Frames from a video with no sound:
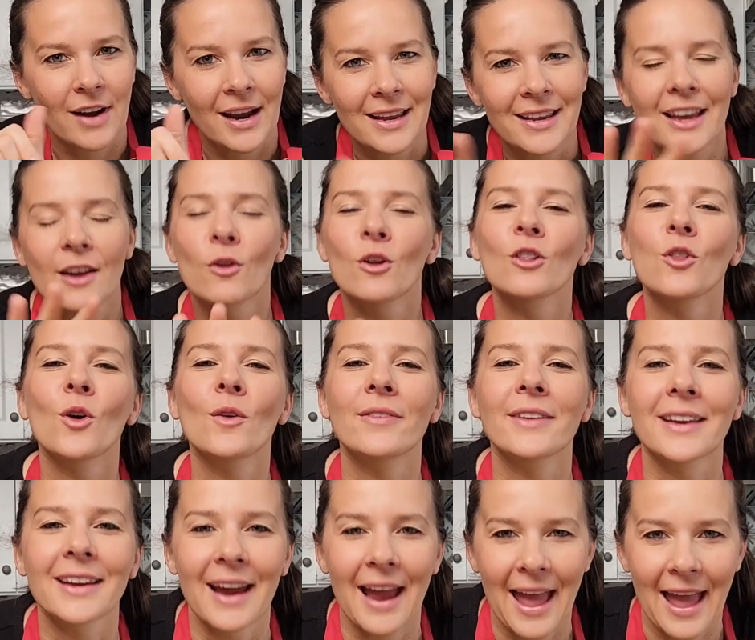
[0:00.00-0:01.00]
And get all over
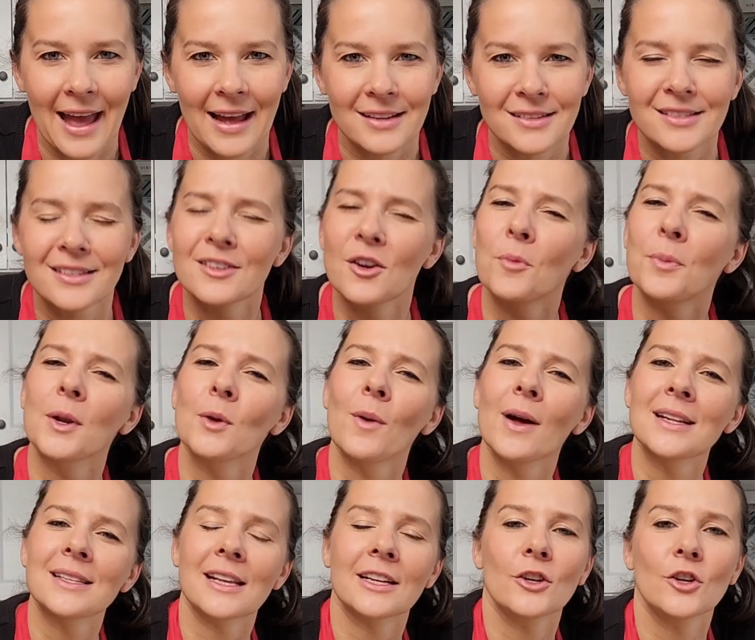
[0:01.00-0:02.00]
your hands. And nobody
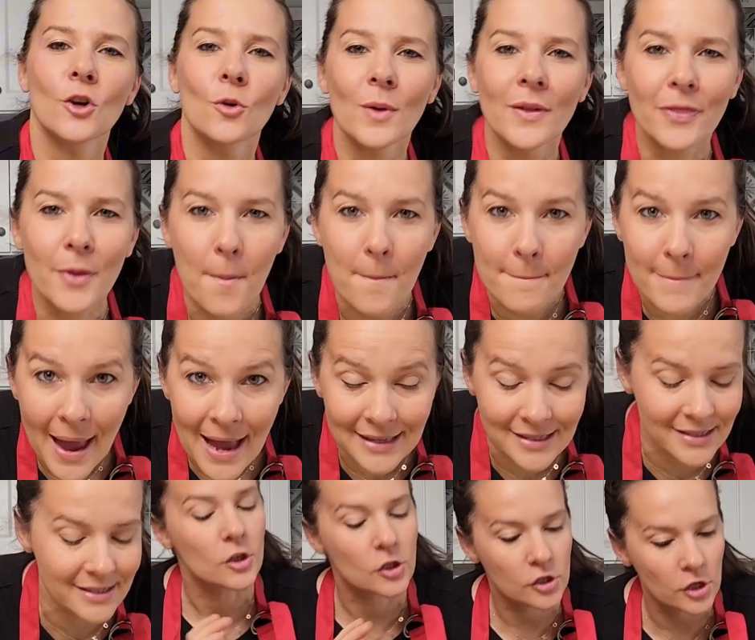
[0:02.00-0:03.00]
wants it. You don't want the
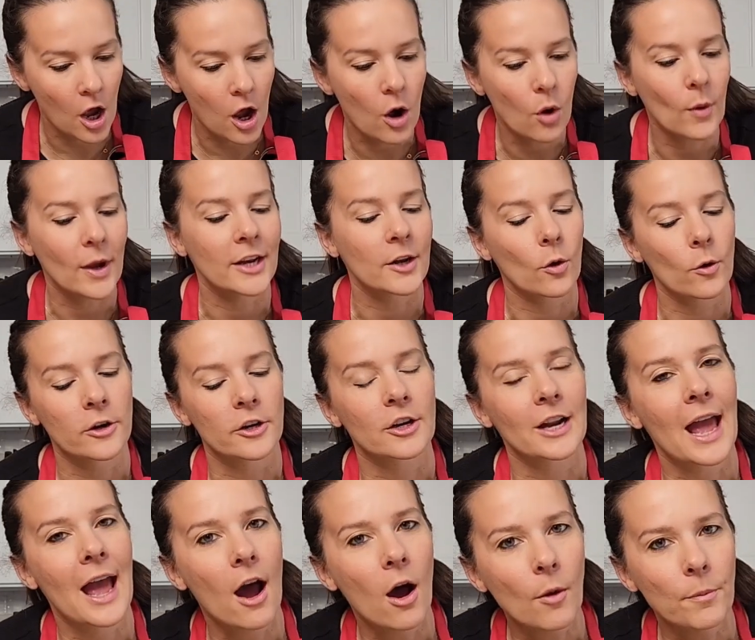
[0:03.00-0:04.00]
mess. So in order to
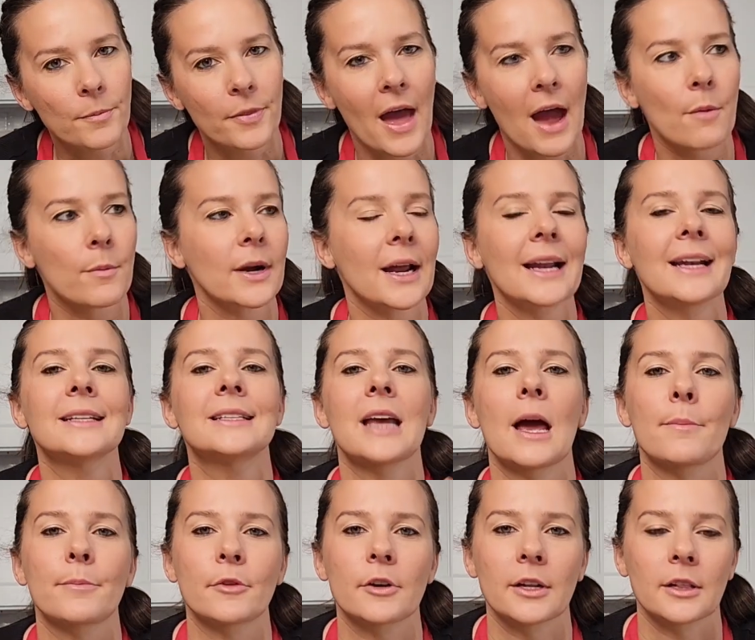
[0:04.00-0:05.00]
help that, we're going to
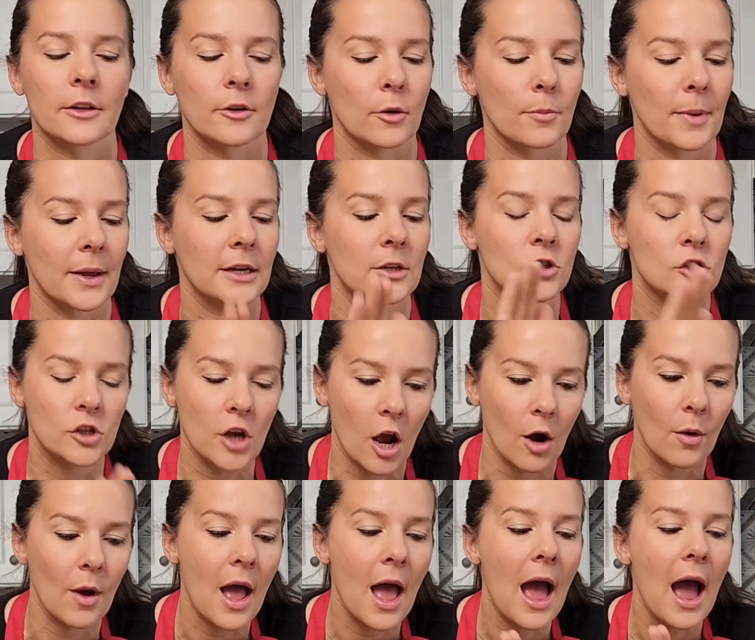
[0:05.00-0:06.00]
temper it a little bit. So
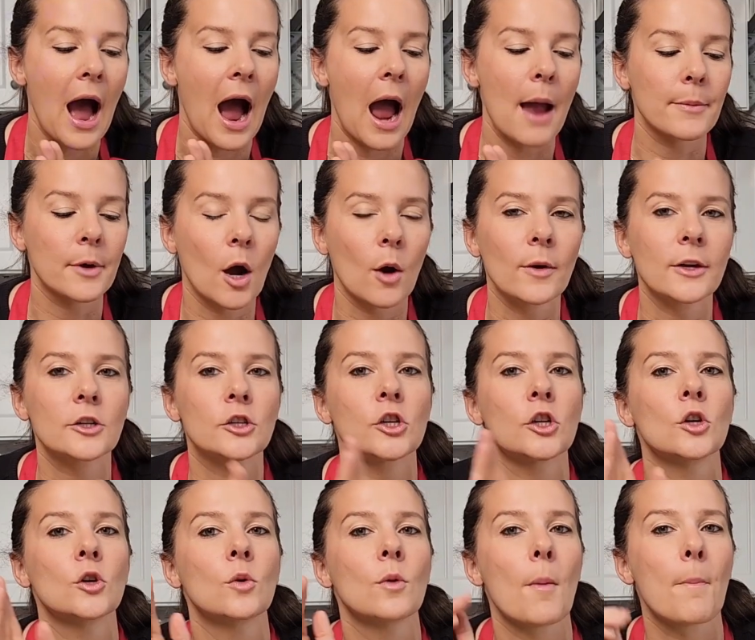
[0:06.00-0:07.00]
I'm going
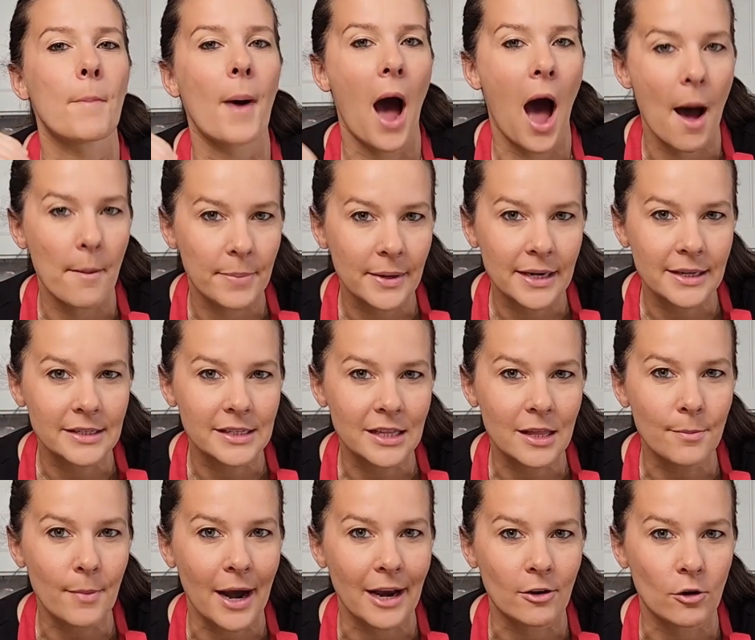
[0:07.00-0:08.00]
to pop it into the
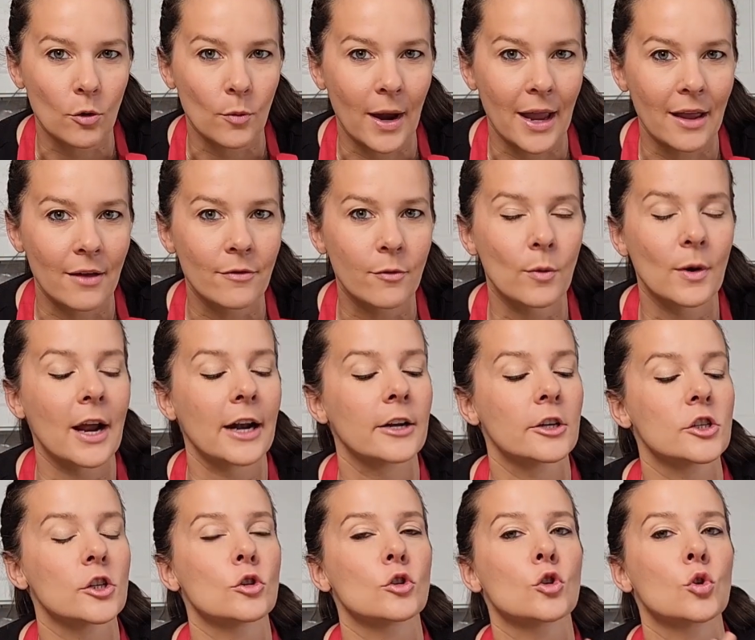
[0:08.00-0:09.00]
microwave. We're going
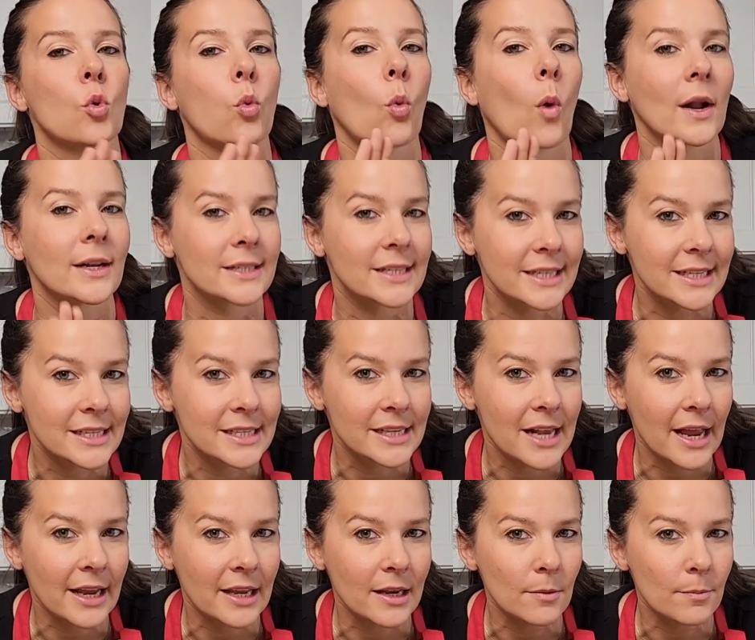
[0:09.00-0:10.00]
to do
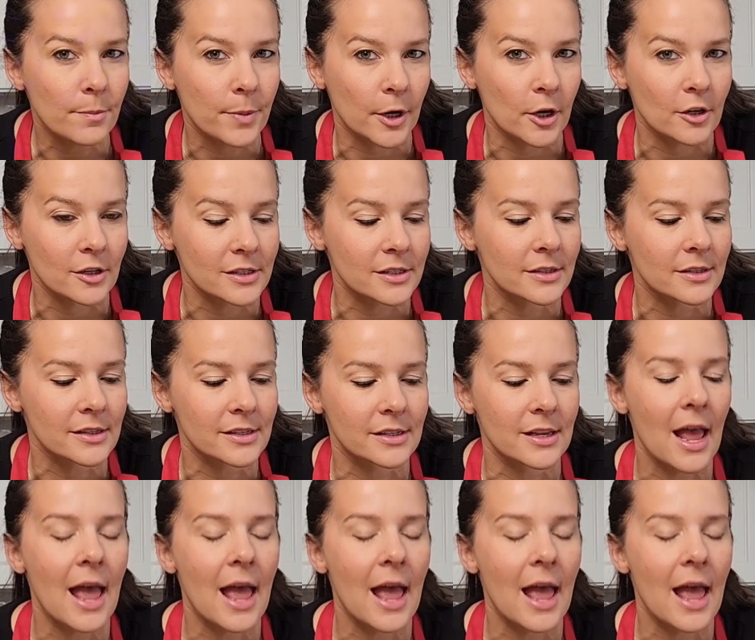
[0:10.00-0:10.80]
20-second bursts.